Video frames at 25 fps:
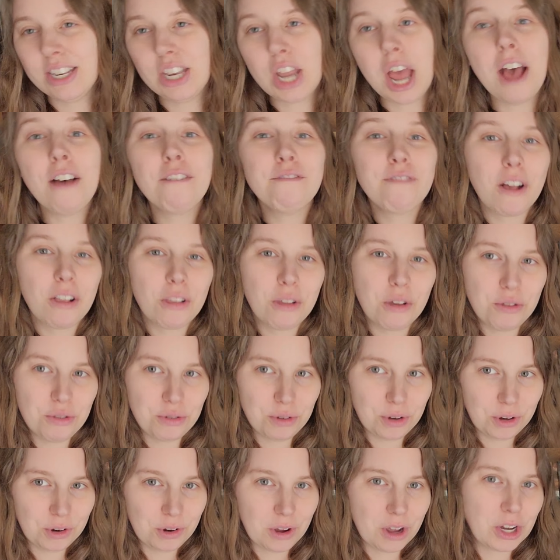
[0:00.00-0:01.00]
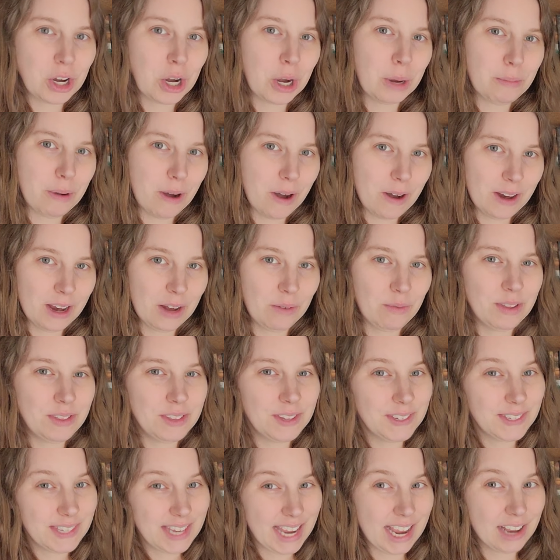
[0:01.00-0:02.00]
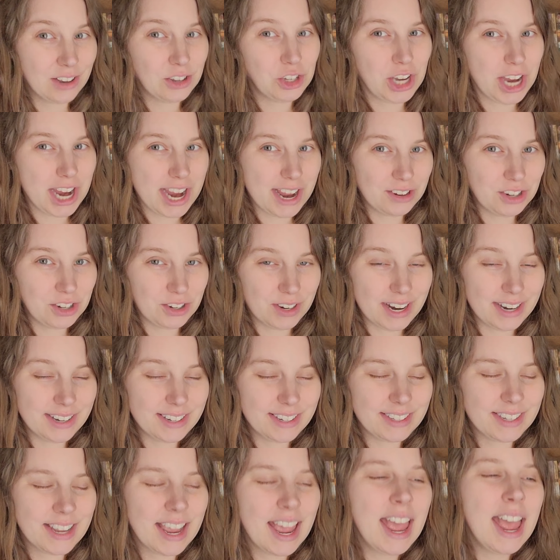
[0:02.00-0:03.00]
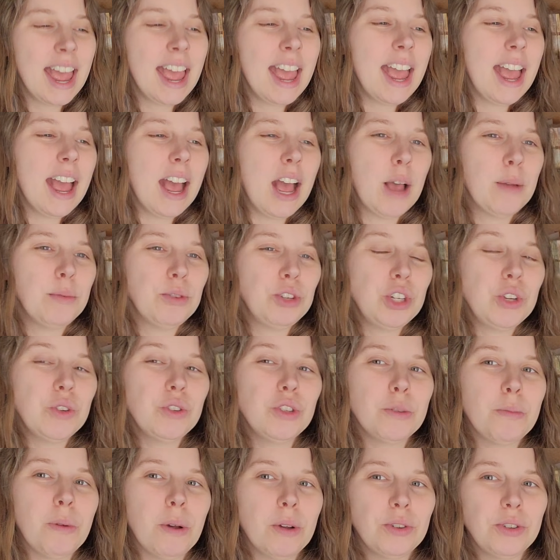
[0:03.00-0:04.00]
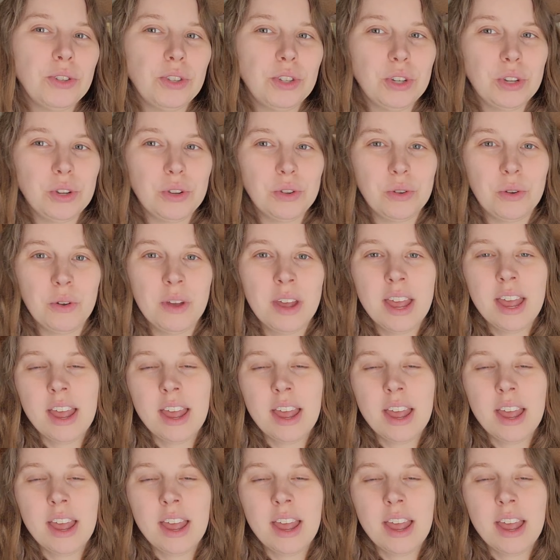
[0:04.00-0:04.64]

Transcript: not follow through on her bargain with the Sea Enchantress. She was supposed to